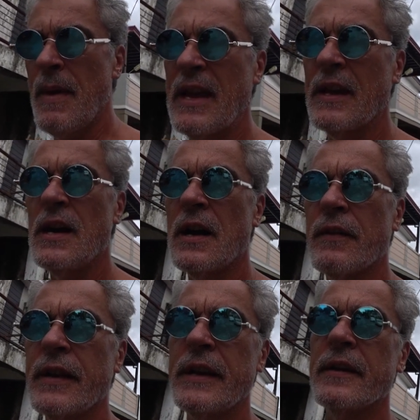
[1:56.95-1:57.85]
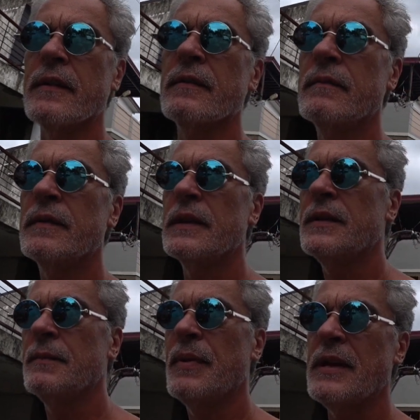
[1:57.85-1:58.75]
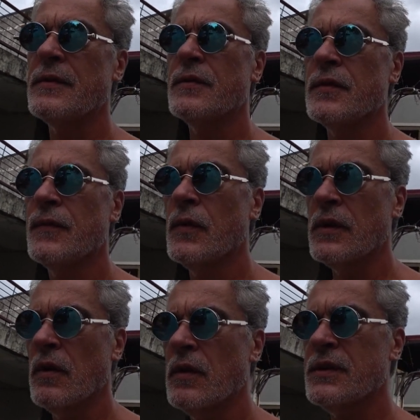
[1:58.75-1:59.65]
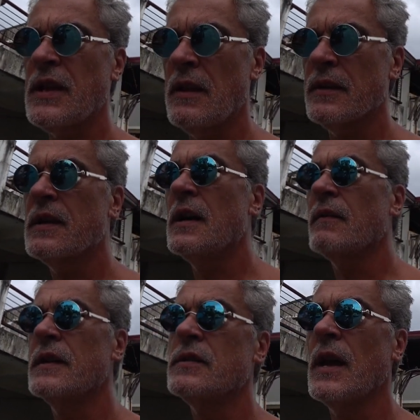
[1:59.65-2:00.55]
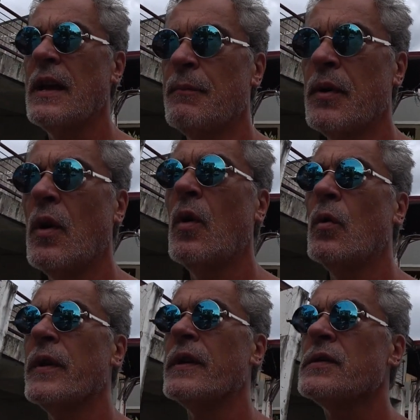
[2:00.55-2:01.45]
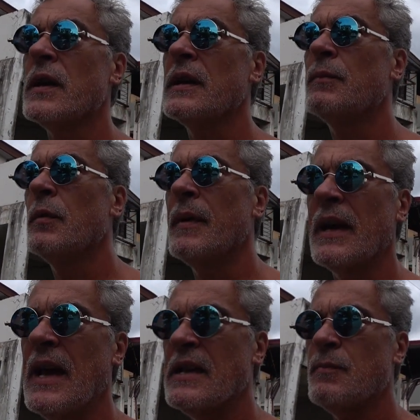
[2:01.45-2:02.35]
make it concrete here. The pedestals for it are all solid concrete. So I had them put a hole there so I can put my gas